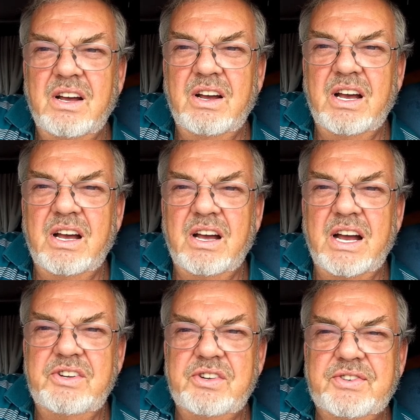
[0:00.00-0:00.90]

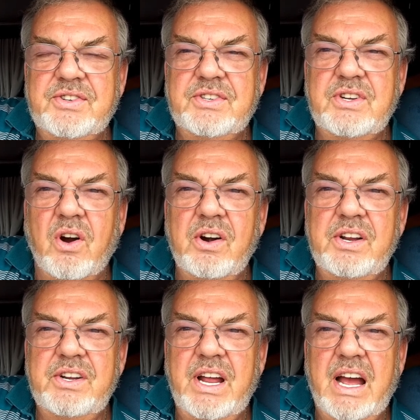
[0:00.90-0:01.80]
I just
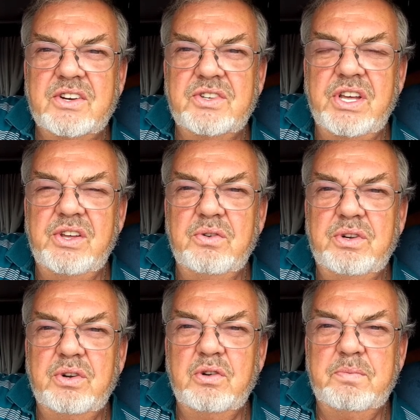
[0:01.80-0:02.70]
started actually
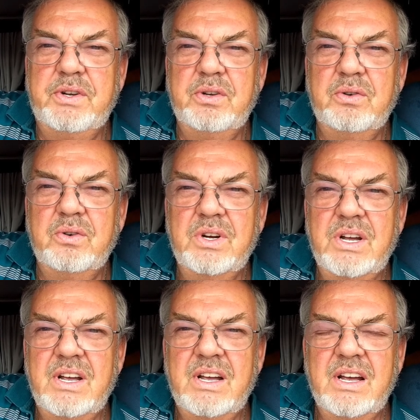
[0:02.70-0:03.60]
YouTube to
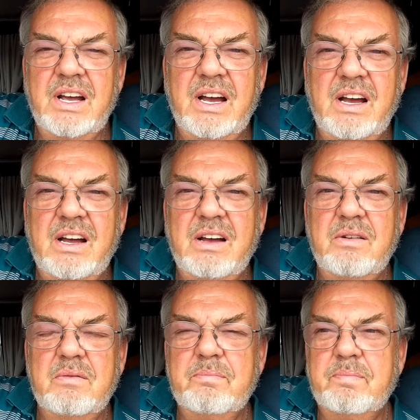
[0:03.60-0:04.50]

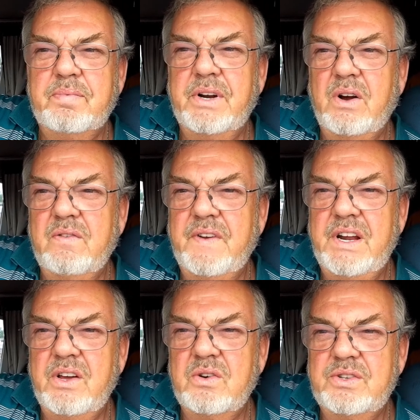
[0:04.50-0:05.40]
put out
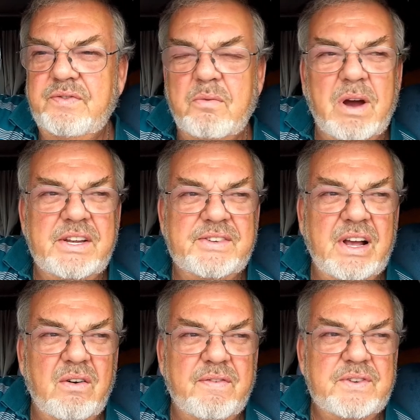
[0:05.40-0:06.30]
videos for
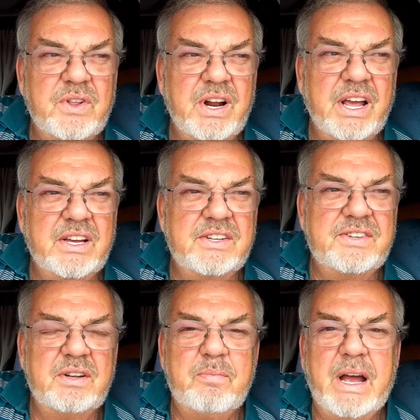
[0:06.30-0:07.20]
myself so that I could
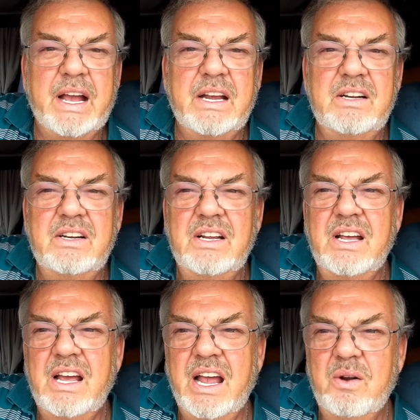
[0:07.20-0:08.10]
sit back
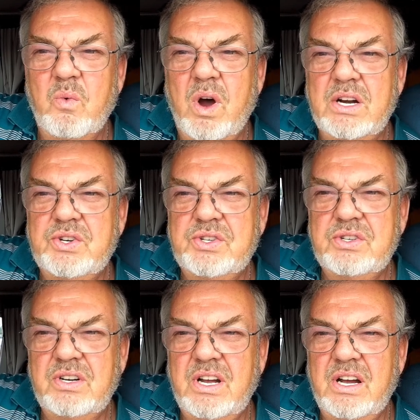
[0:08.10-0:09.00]
and
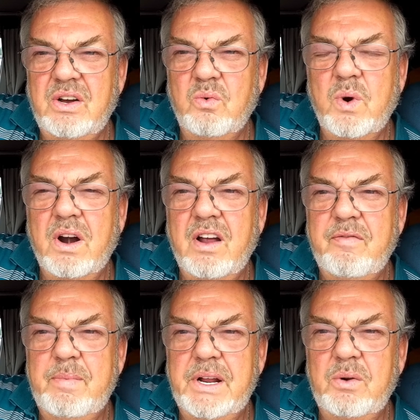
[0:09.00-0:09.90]
watch where
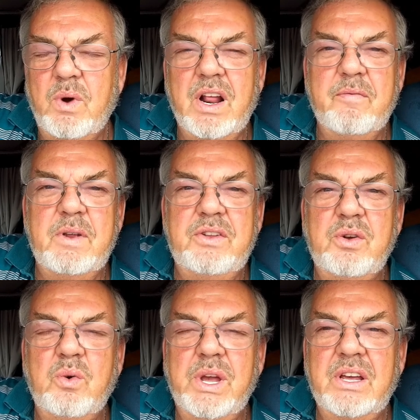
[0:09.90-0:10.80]
I've been, what I've been
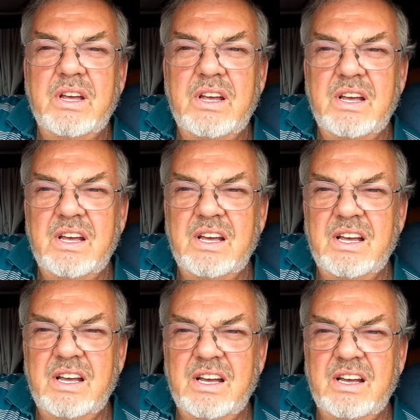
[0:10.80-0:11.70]
doing
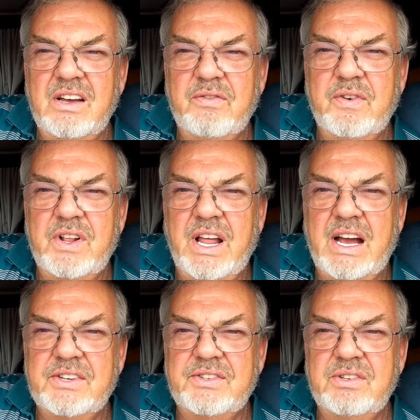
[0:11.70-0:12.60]
for the
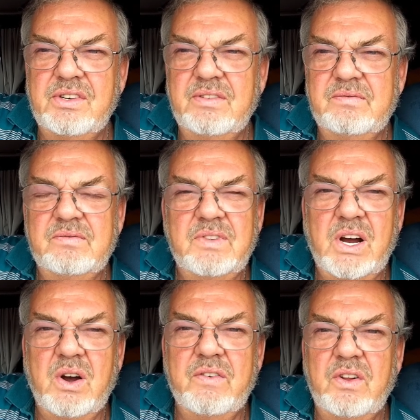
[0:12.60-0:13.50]
last
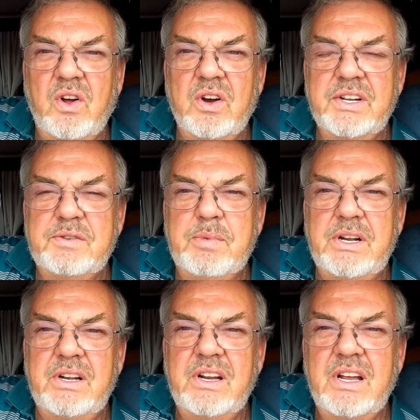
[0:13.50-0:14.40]
however long. It's
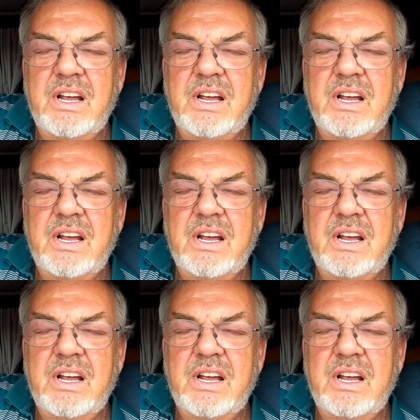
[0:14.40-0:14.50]
been